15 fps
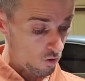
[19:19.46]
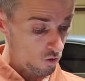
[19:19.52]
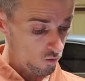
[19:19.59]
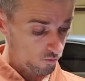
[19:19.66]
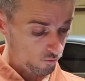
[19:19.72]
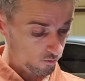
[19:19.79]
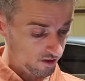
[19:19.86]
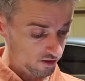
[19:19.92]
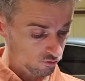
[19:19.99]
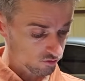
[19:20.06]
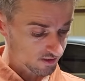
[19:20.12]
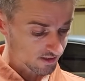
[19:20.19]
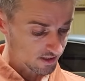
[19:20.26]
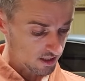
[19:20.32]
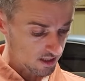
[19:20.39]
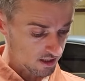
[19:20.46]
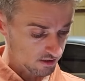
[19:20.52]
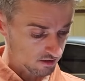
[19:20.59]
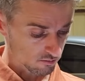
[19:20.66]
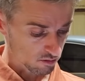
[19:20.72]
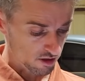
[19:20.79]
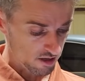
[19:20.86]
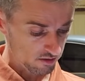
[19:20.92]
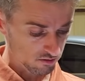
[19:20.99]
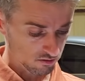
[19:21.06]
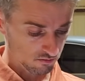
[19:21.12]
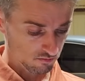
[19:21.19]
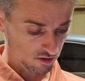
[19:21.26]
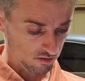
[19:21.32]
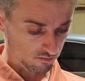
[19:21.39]
We need to select the brand,
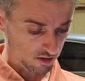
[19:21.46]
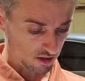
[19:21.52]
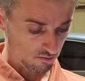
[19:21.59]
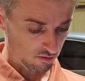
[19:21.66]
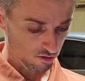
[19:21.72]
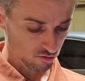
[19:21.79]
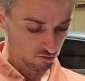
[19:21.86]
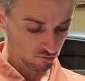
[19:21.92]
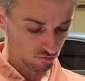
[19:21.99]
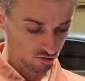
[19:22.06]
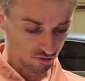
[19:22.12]
BMW, switch